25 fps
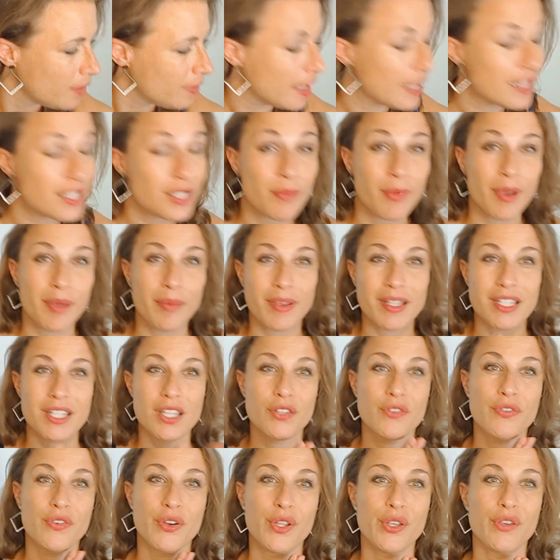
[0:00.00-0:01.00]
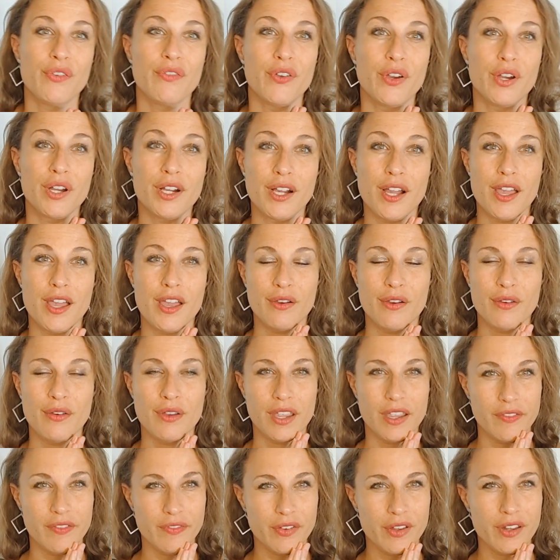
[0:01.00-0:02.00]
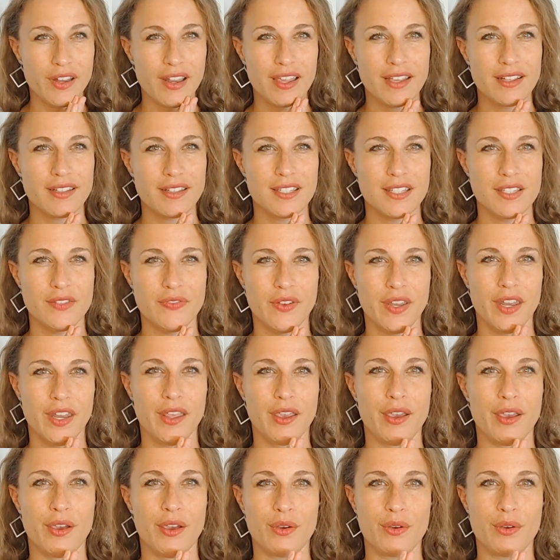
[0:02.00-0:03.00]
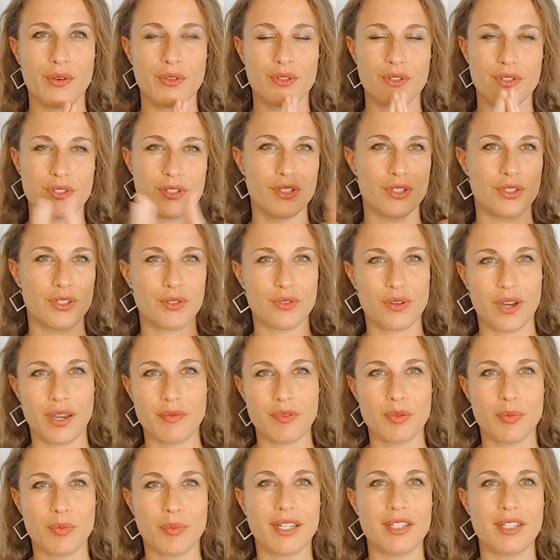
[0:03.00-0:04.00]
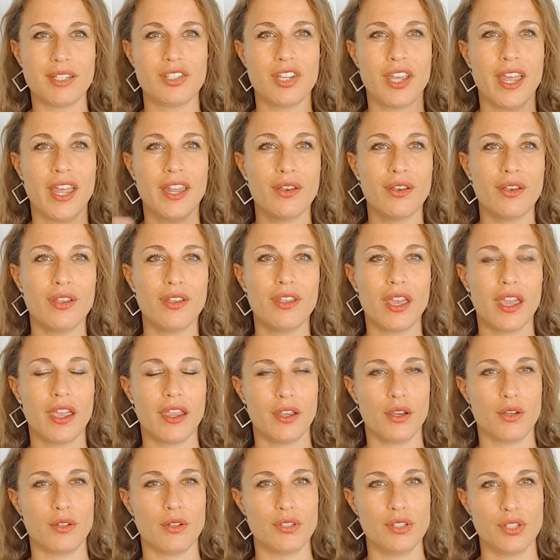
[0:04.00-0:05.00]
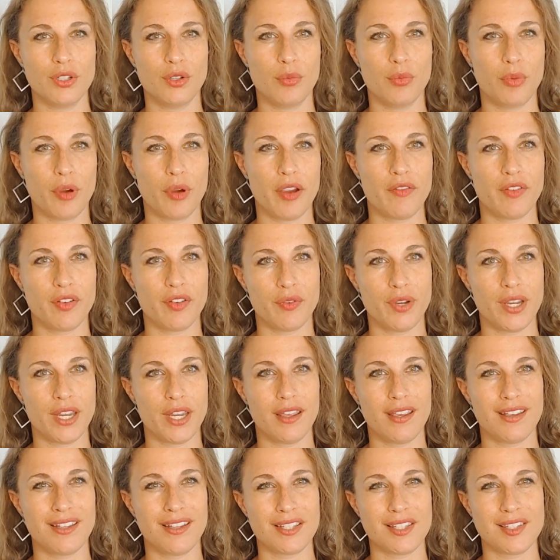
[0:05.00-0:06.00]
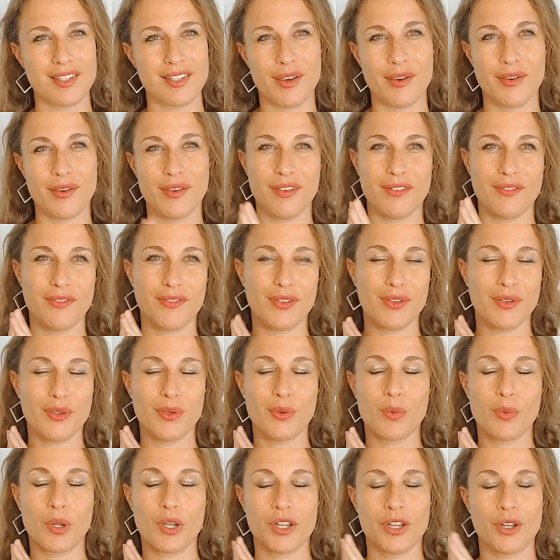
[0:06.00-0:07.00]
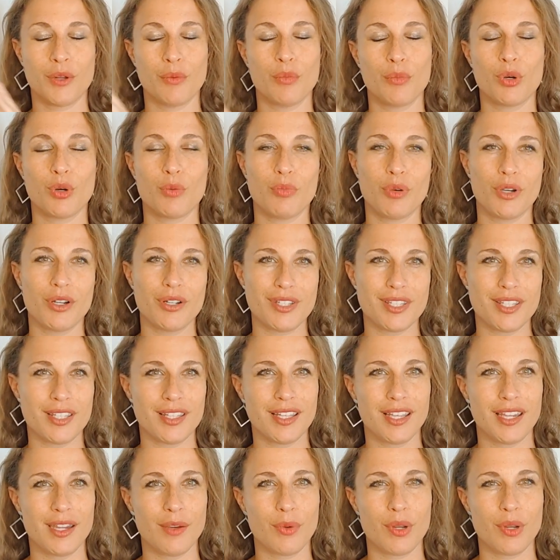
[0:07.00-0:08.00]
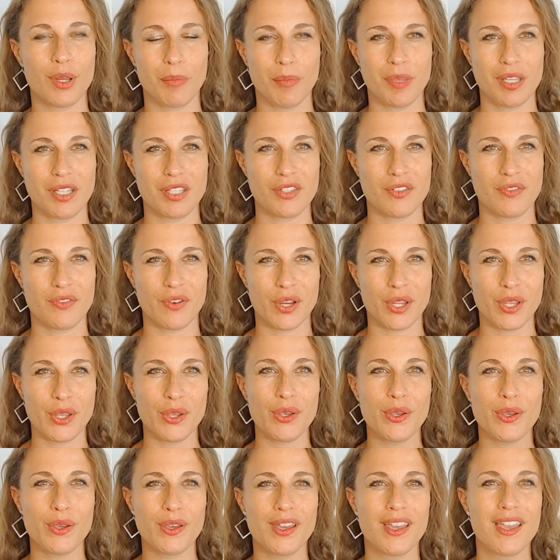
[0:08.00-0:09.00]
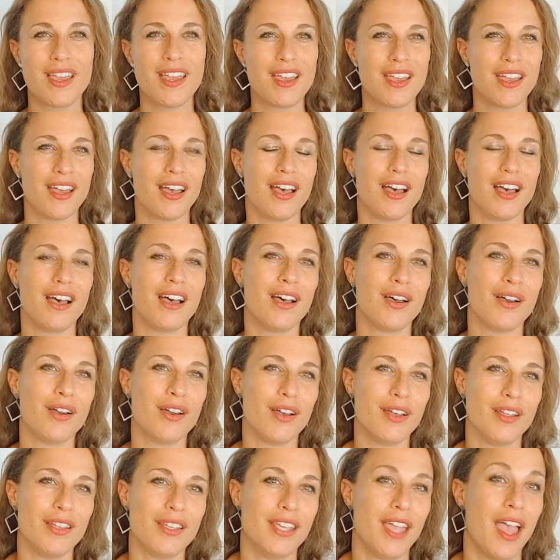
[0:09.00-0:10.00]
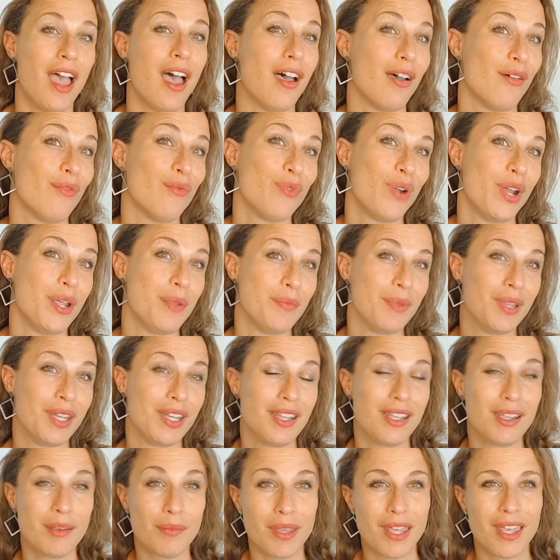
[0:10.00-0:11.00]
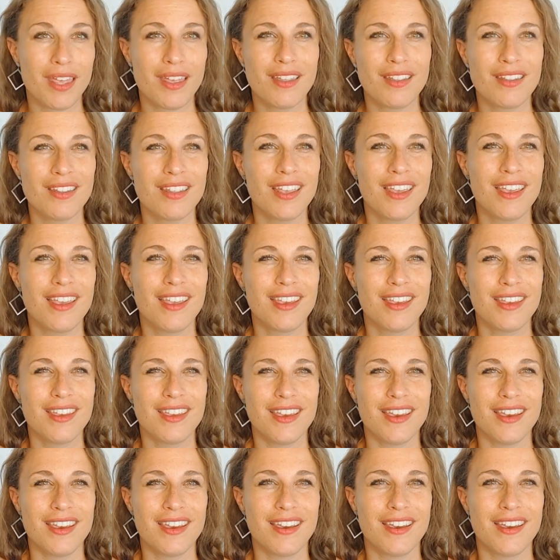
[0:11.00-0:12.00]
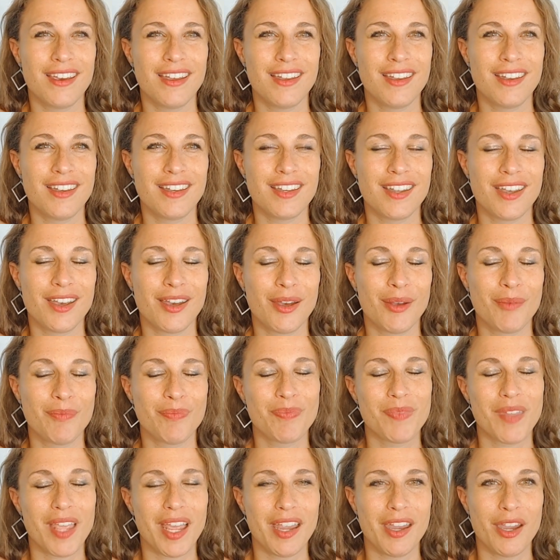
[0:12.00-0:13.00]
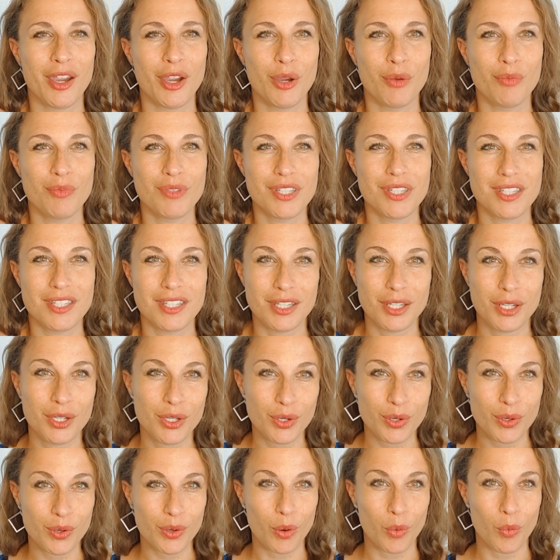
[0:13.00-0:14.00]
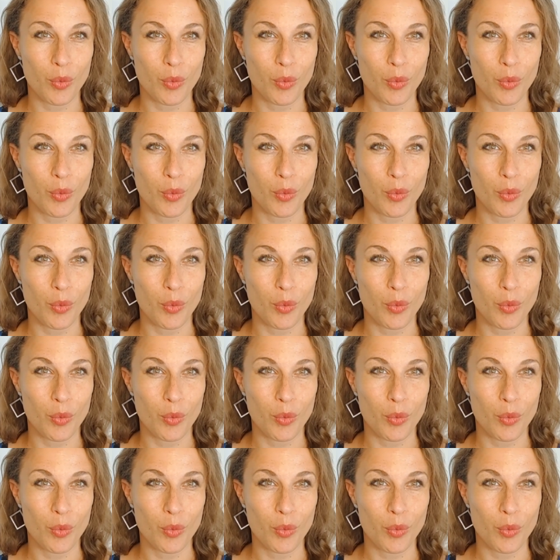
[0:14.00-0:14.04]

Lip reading: that's my message for you, Virgo. If you like this video, subscribe to my channel. I also do private readings. So if you want to know more personally what it means for you, yeah, write me an email. And I hope to see you